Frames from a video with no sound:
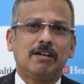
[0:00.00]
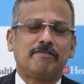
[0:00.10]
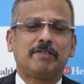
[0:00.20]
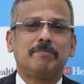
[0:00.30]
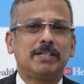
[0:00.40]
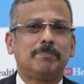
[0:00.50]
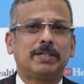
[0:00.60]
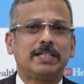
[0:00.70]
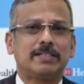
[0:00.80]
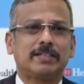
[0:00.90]
from
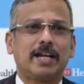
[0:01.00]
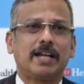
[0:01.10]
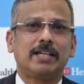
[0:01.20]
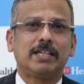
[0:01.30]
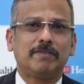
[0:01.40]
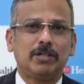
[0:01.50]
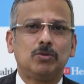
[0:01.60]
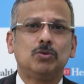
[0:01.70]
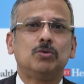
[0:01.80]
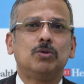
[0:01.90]
deeper inside and even
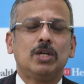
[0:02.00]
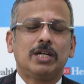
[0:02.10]
do